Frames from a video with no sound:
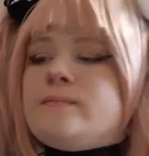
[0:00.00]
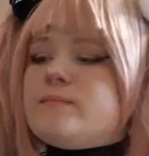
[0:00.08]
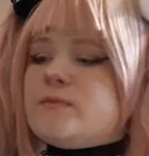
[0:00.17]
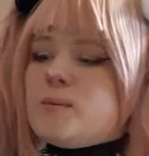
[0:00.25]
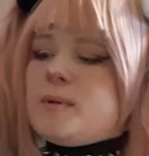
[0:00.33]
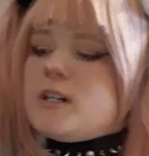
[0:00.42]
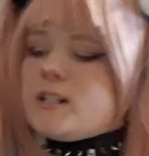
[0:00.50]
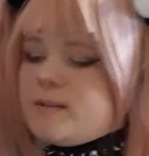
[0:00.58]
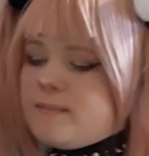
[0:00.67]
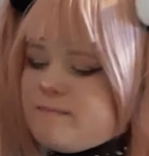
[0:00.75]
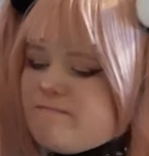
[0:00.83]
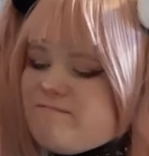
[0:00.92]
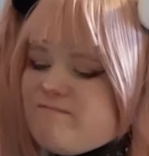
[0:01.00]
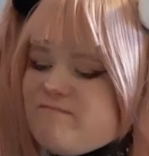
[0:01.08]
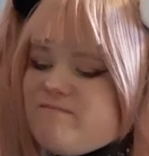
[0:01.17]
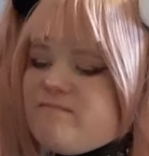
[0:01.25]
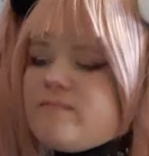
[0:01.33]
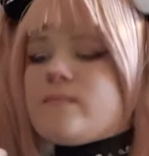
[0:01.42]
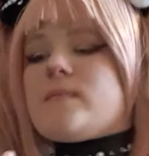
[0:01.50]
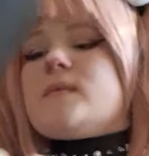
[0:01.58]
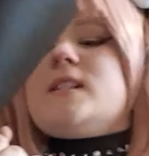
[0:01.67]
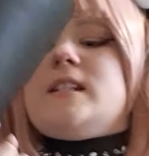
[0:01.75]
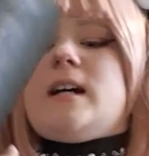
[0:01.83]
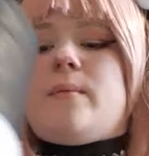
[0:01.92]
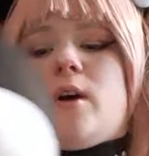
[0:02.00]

the bottom. Yeah, I'm